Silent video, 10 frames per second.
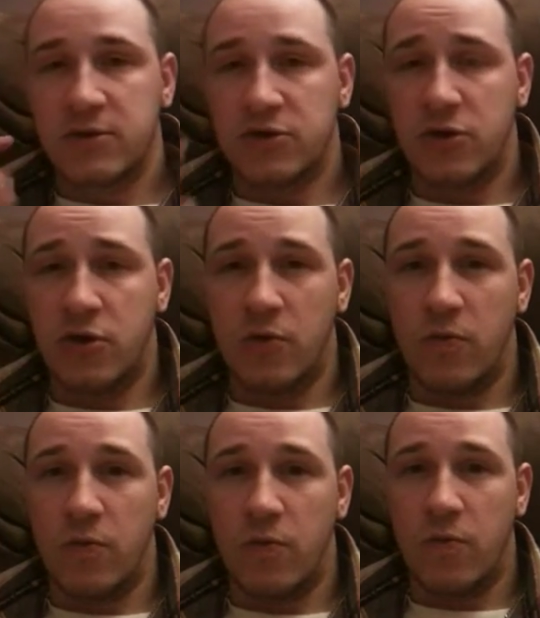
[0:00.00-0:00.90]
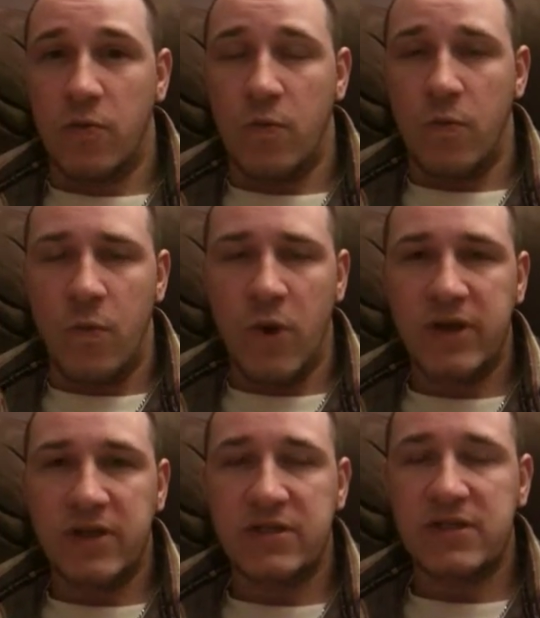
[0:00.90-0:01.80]
So,
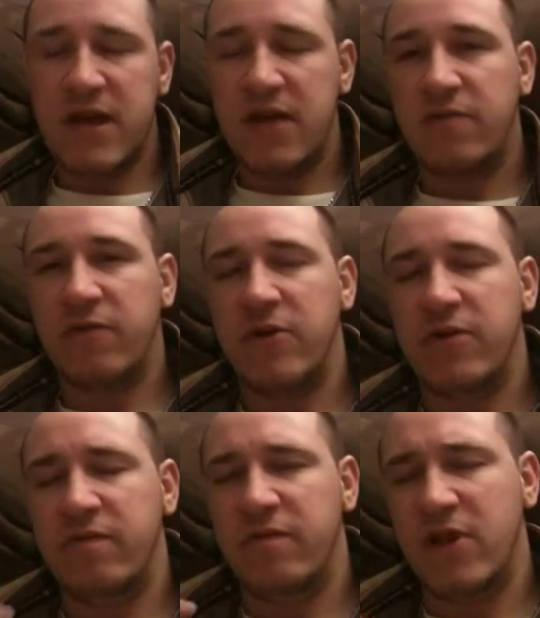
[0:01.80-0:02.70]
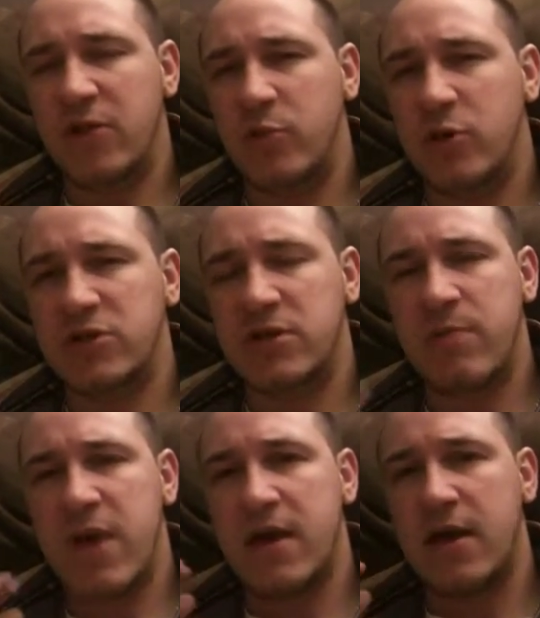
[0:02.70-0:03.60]
what does it take for developers to
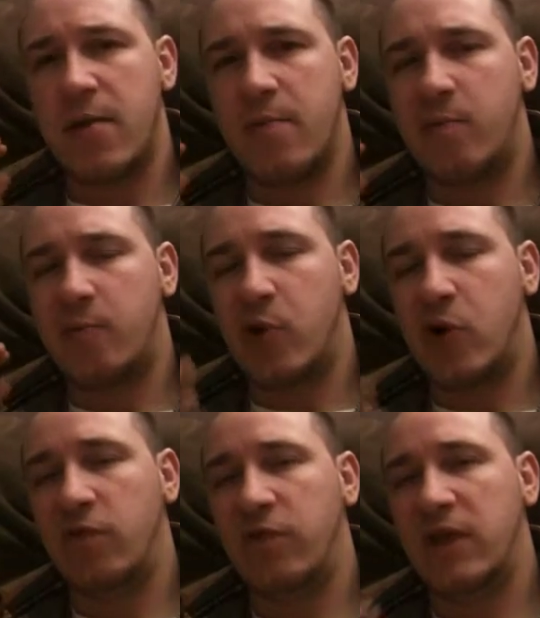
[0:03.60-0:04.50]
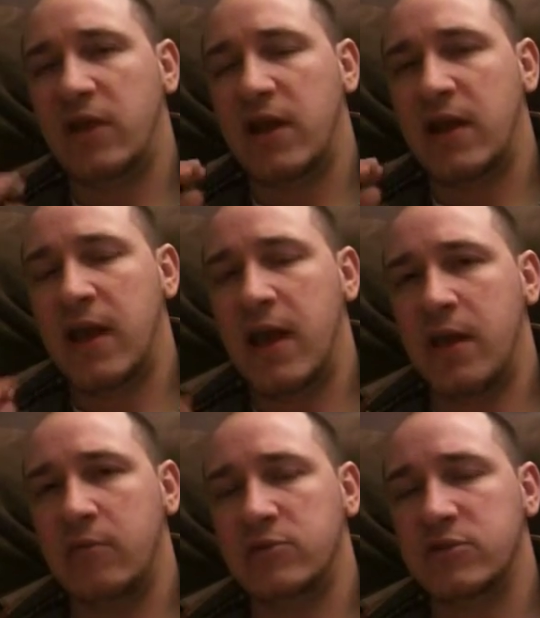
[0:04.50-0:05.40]
make perfect
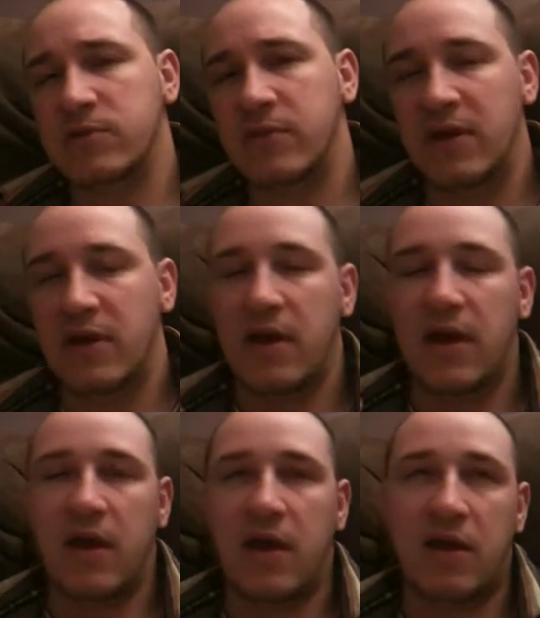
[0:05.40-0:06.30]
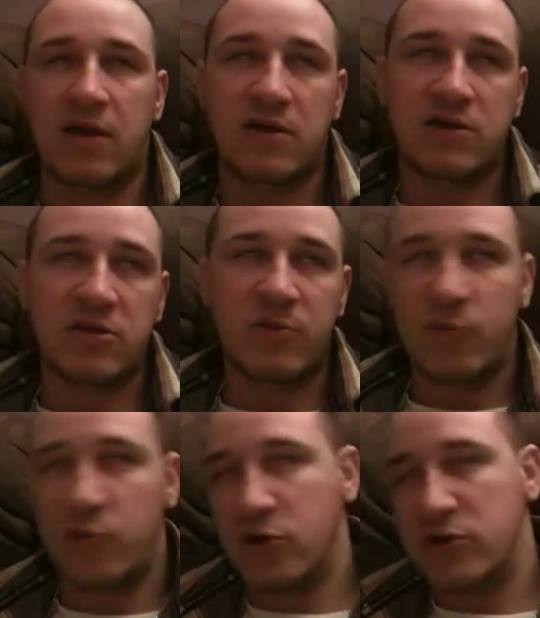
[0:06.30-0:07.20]
games? And some
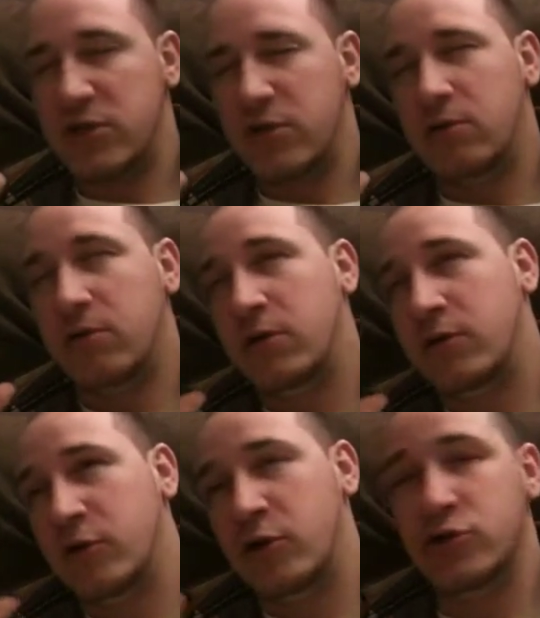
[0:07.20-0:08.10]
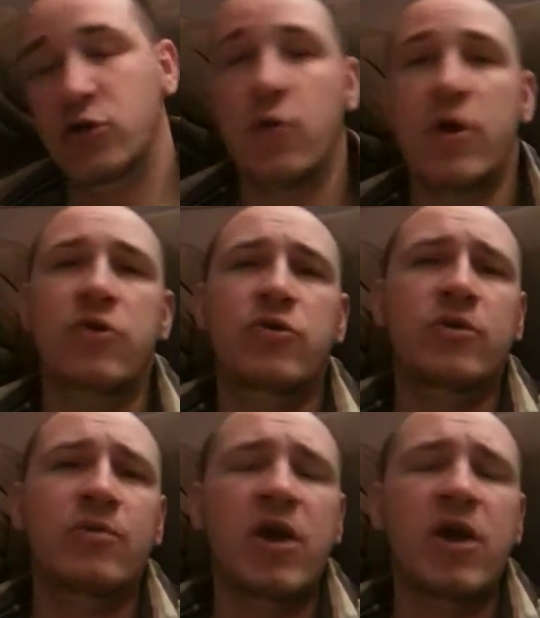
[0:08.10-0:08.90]
people are going to say, oh, there's no way you can